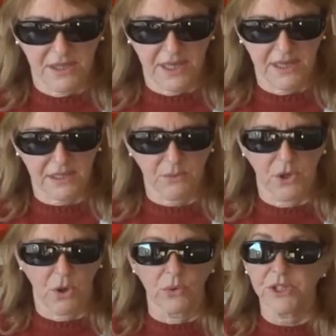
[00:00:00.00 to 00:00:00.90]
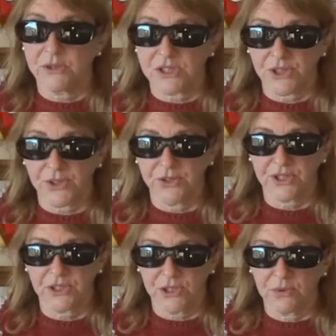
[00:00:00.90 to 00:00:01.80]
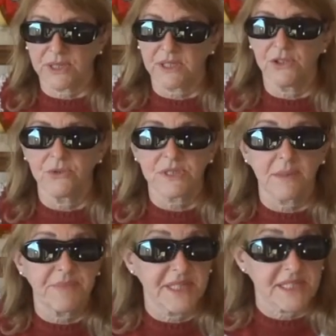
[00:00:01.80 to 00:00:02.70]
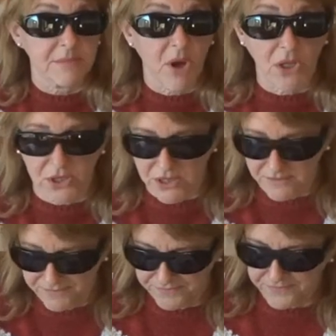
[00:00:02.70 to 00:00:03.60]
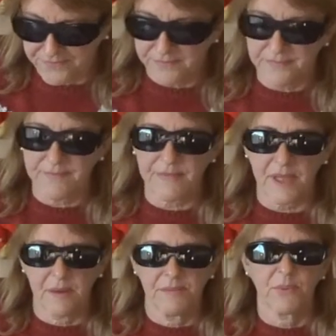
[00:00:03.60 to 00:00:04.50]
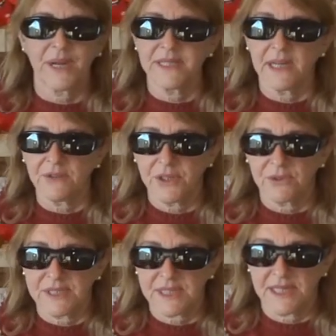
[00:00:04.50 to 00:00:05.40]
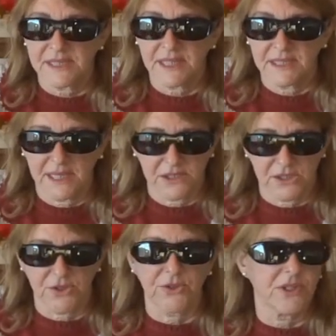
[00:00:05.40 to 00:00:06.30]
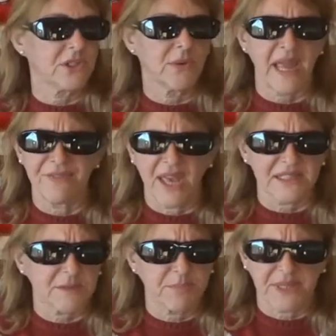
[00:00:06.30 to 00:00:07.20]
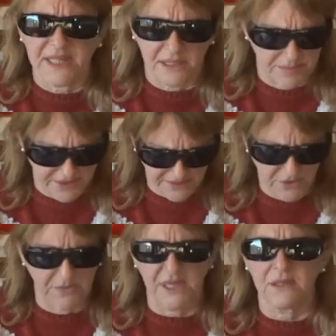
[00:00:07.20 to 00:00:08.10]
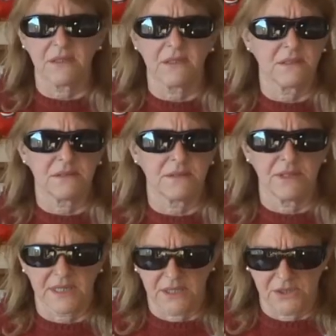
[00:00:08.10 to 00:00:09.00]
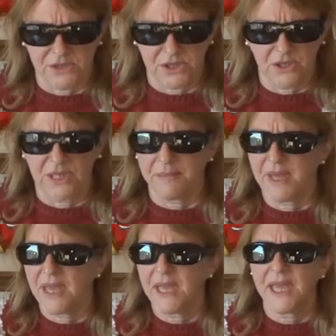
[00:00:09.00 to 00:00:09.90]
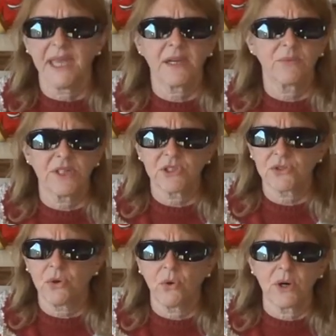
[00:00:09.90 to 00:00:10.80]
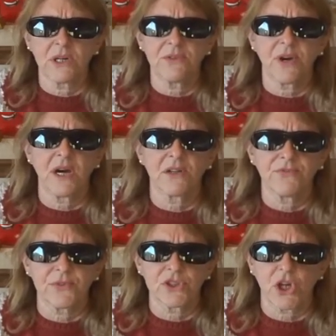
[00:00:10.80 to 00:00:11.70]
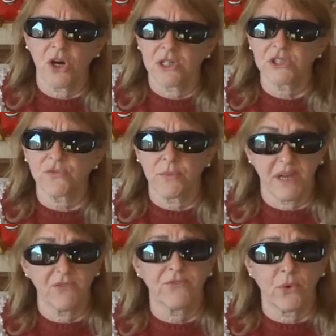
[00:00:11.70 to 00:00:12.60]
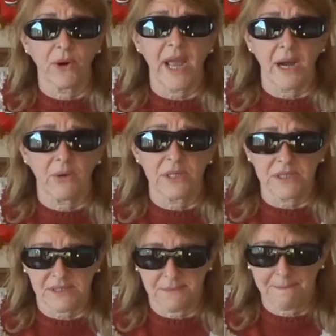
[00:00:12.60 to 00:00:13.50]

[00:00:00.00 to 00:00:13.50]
It will only use a 32. It can use something smaller, but right now the only size they take is a 32, and that's plenty. Believe you me, you're not going to use it all up. It can record on a full charge for about four hours.